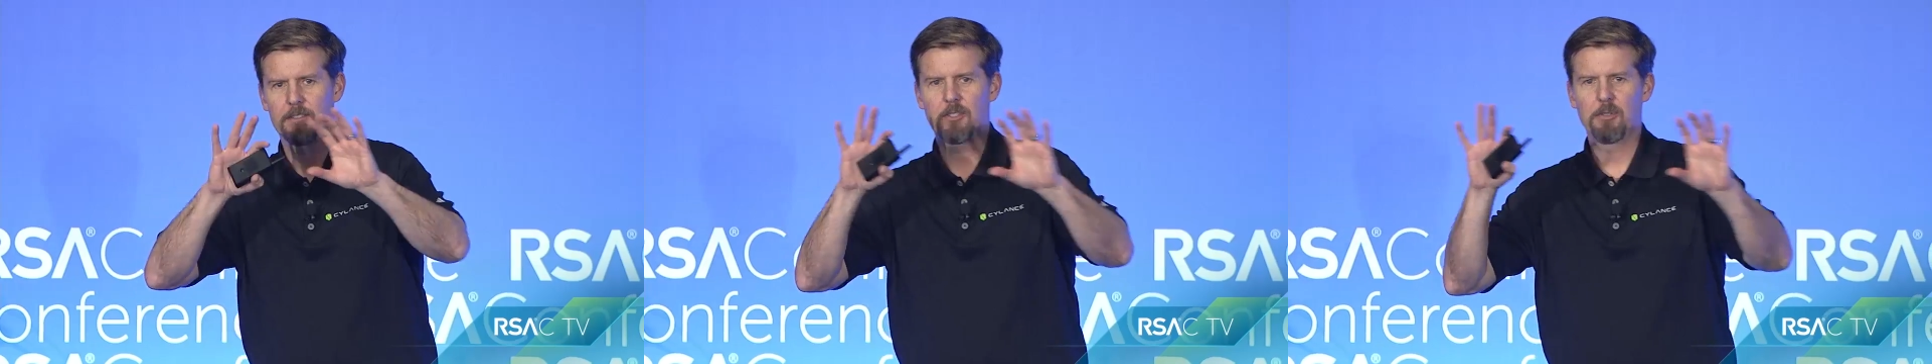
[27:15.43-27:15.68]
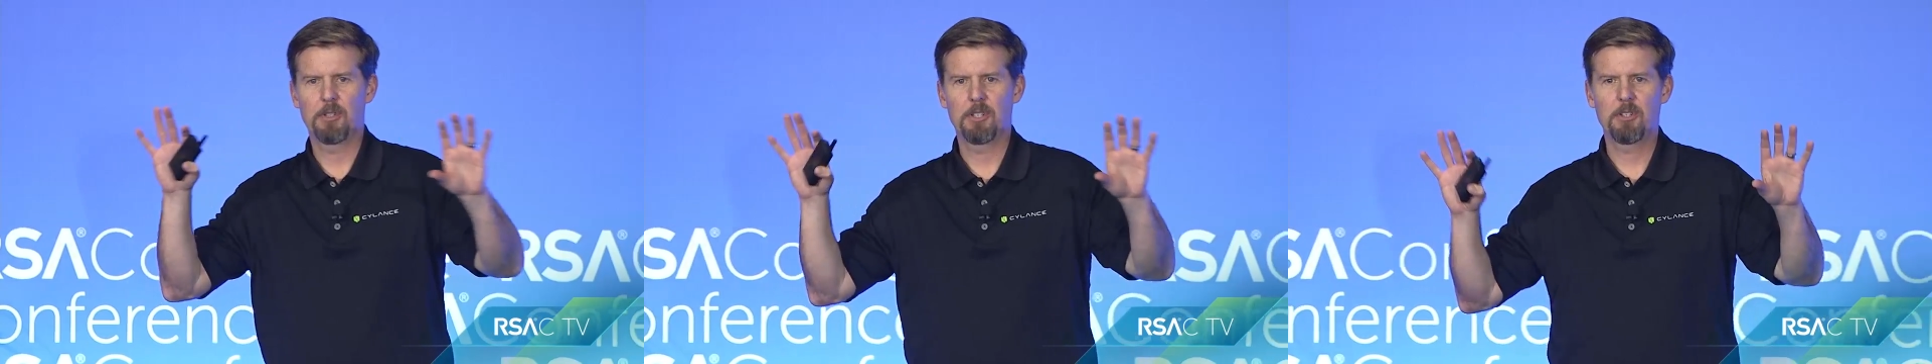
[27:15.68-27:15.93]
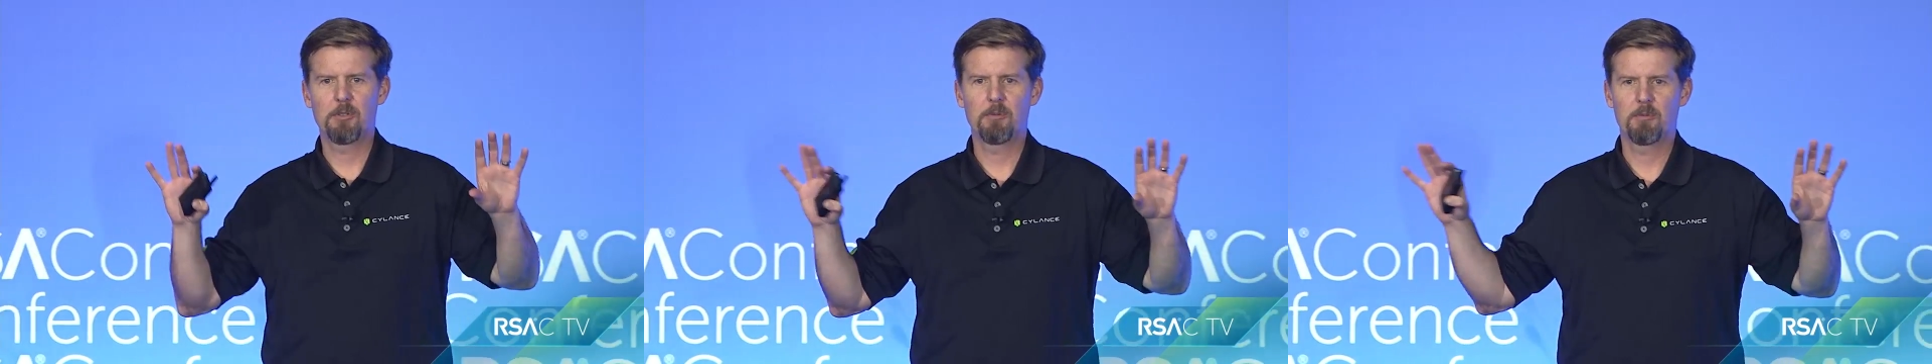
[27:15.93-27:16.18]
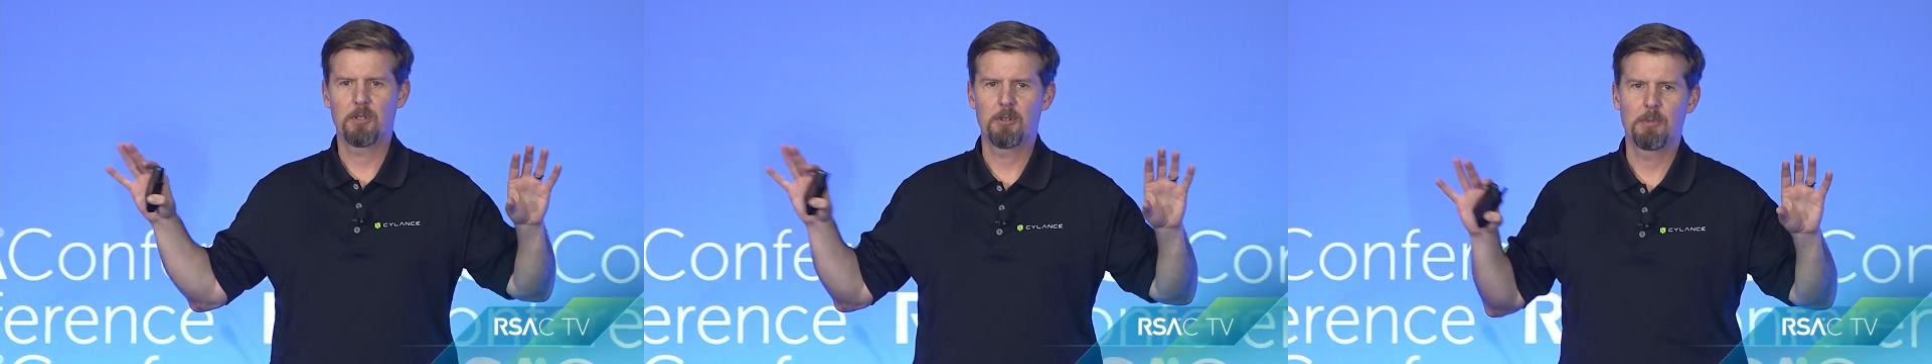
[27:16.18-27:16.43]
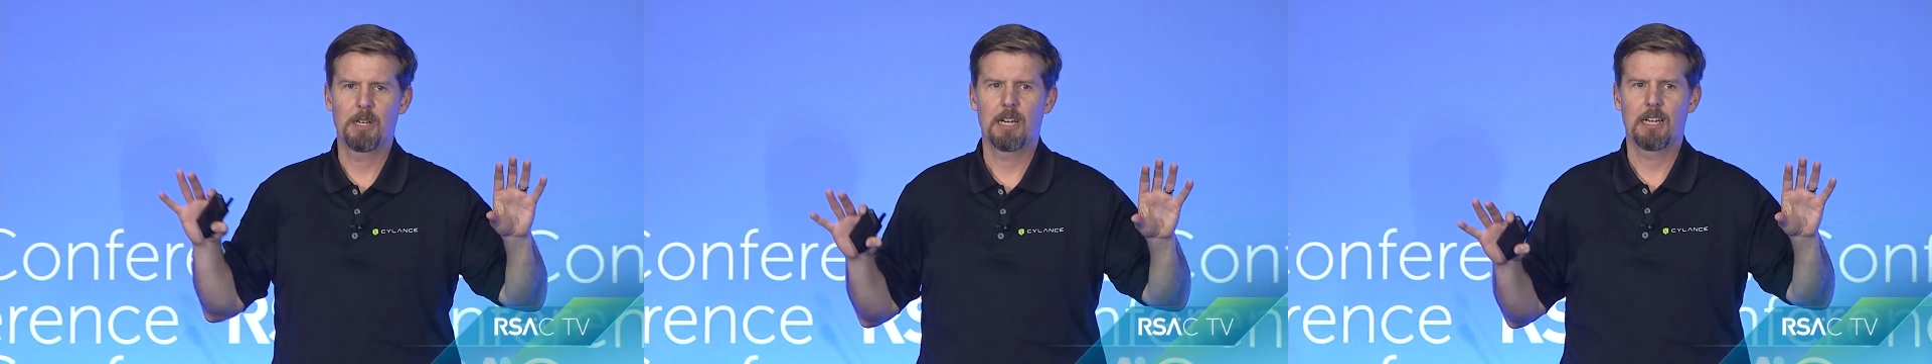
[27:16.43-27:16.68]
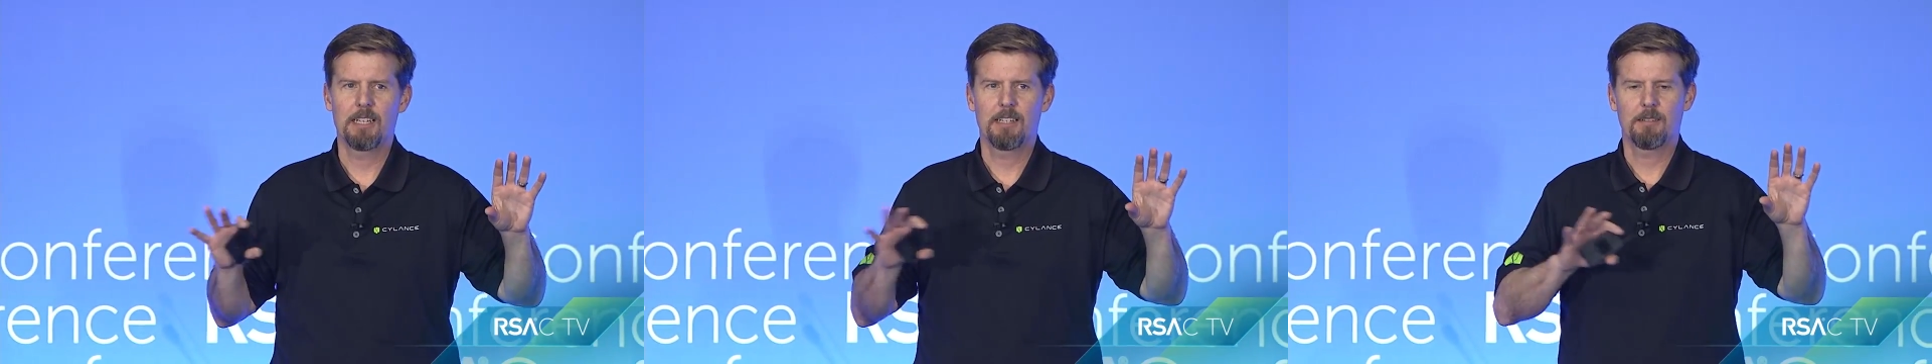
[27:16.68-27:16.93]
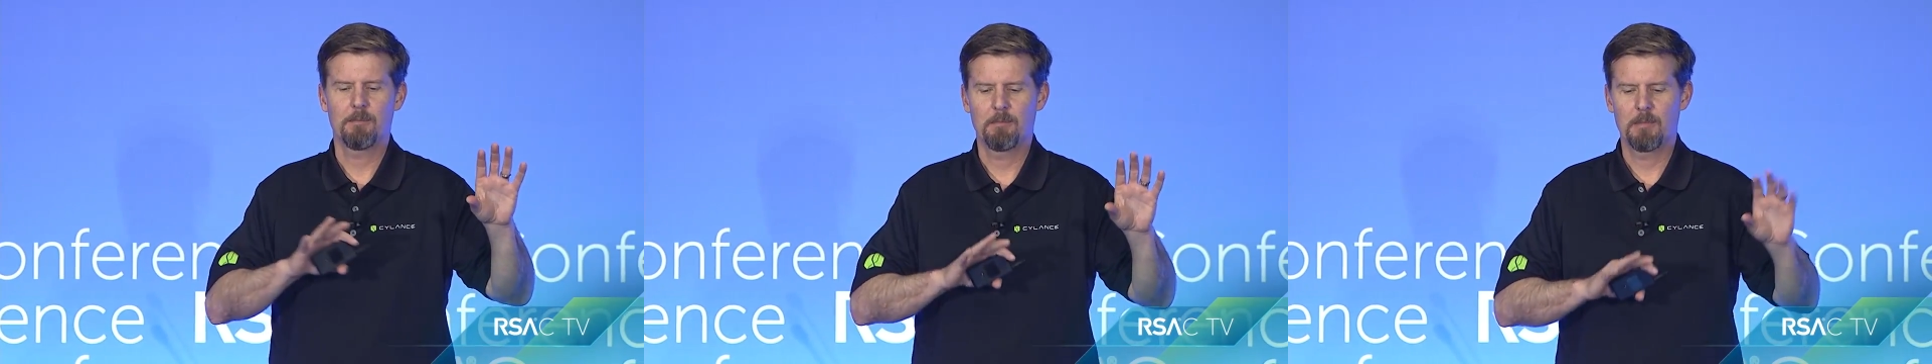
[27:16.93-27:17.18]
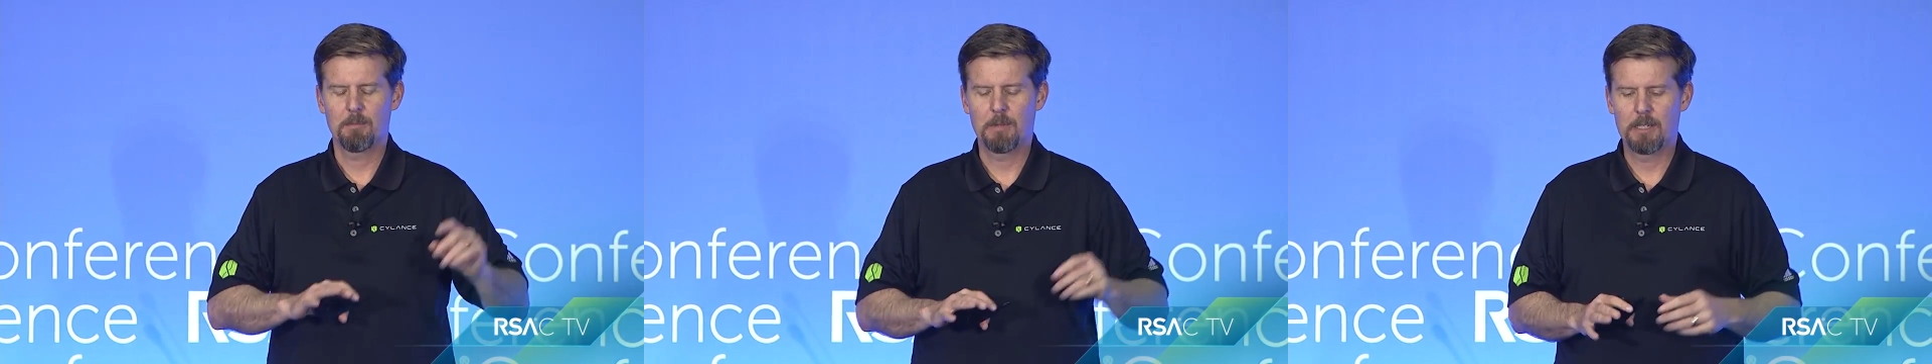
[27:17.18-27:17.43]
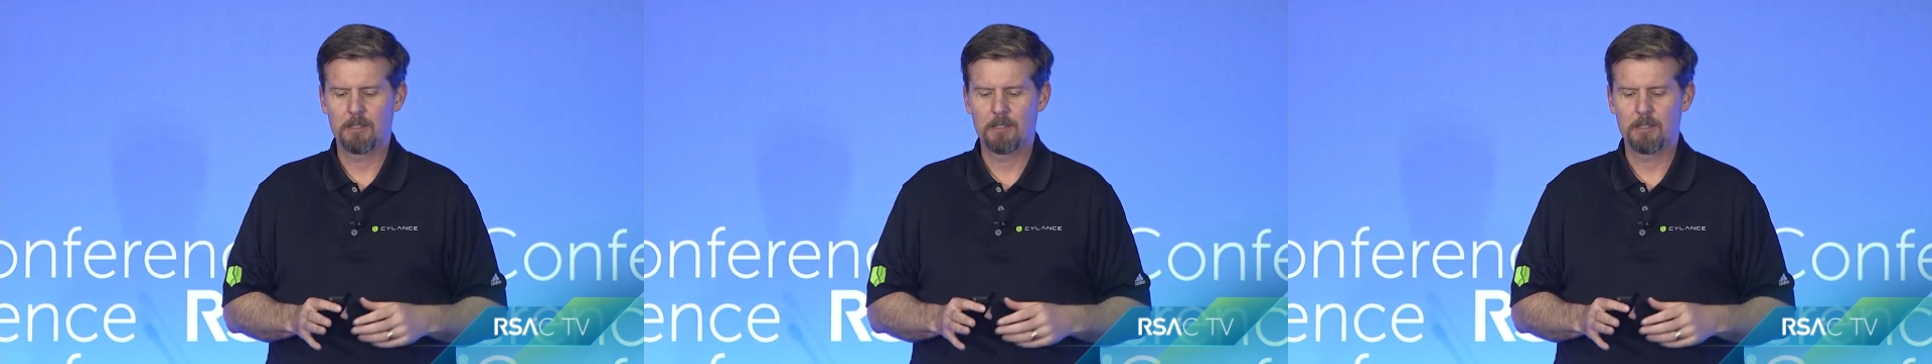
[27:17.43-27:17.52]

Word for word: to the hu human eye, but